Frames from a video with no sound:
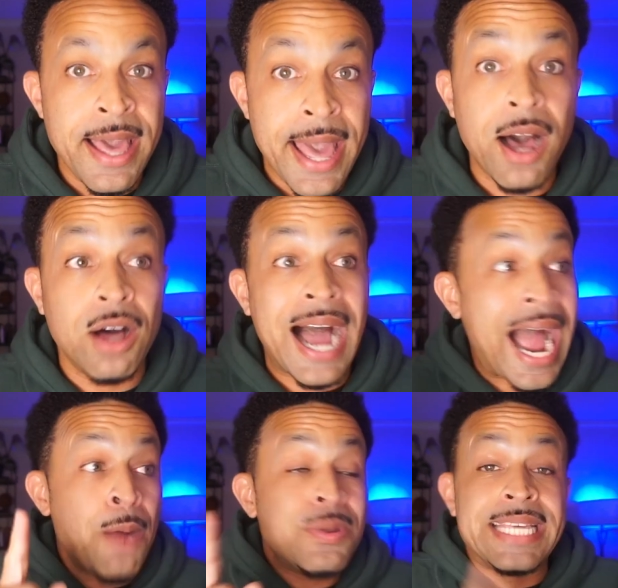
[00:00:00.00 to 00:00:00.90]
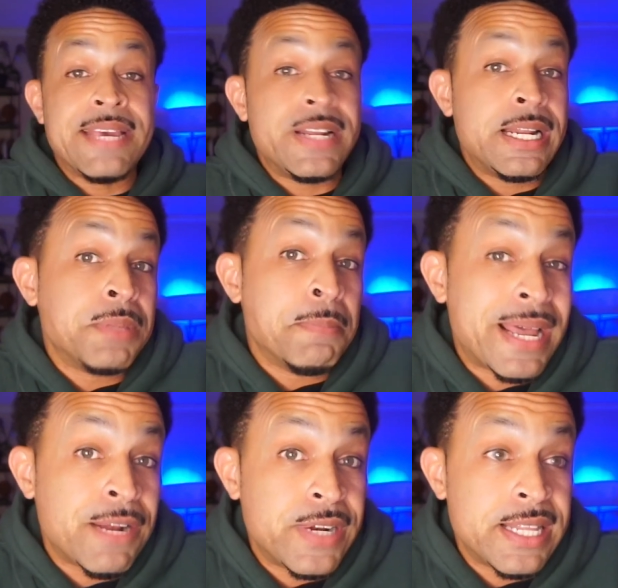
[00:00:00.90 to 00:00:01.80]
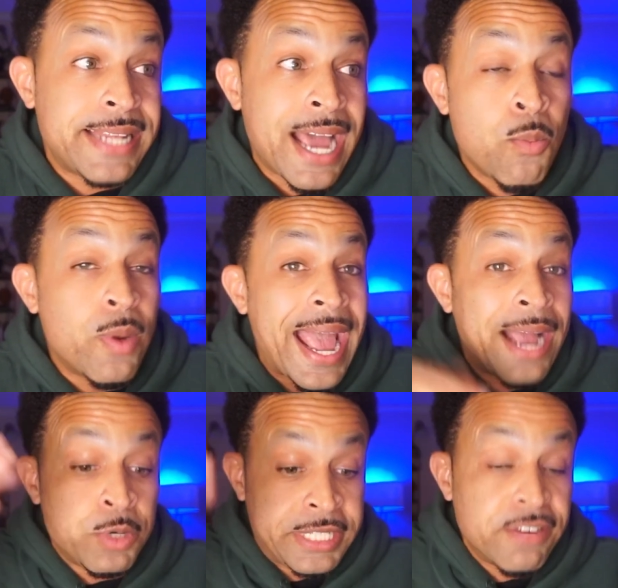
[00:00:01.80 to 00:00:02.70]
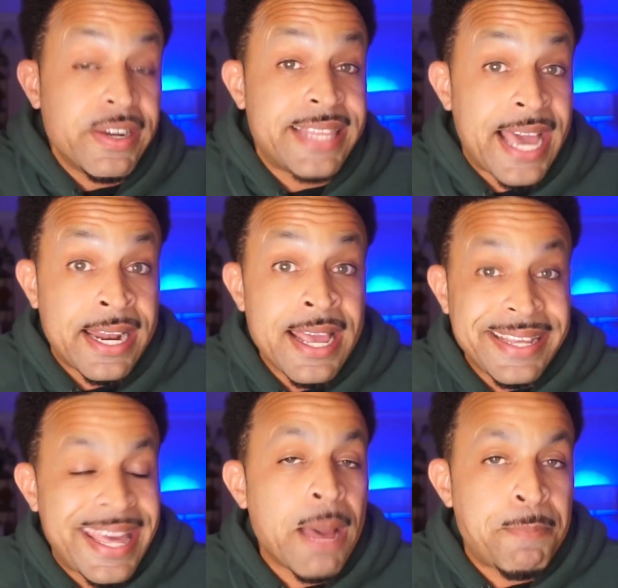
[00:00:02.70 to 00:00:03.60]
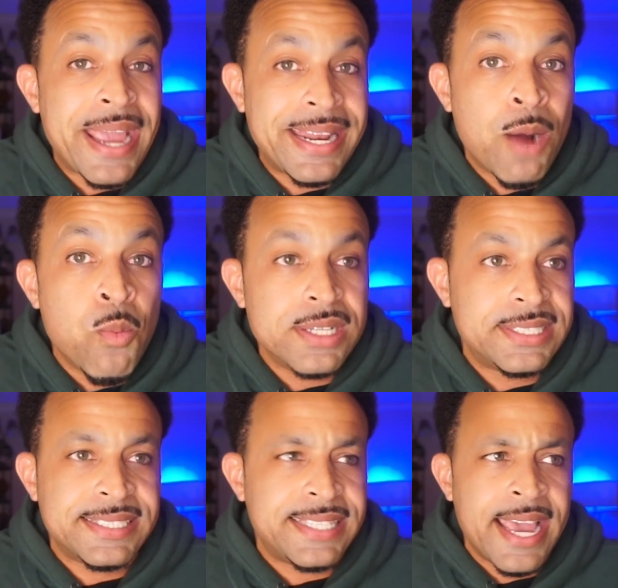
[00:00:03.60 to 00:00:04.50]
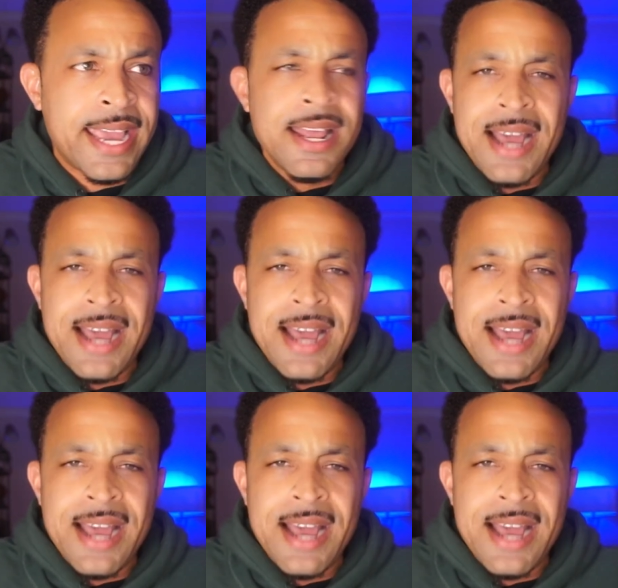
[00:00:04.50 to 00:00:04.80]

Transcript: Hell, I was giving him the benefit of the doubt during that campaign at 168.